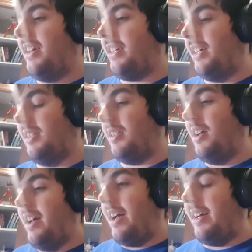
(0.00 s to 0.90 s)
Kellen
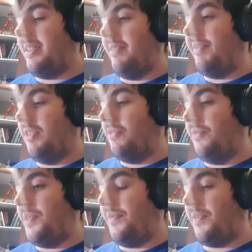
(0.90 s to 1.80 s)
has
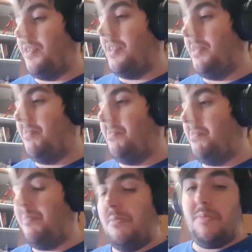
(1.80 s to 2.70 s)
evolved
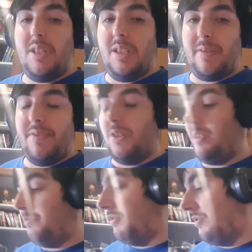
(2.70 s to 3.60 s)
from his
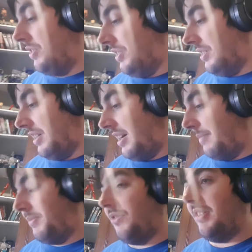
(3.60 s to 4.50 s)
first book
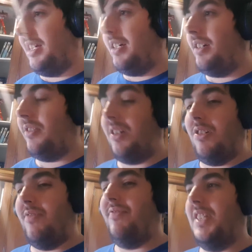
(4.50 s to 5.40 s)
up to now, the
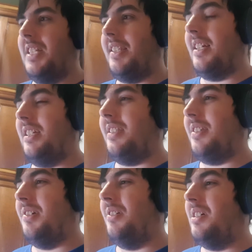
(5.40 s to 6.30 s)
confidence that he's
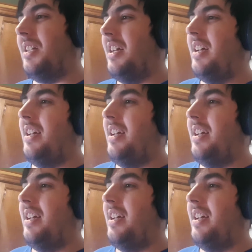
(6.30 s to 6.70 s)
got.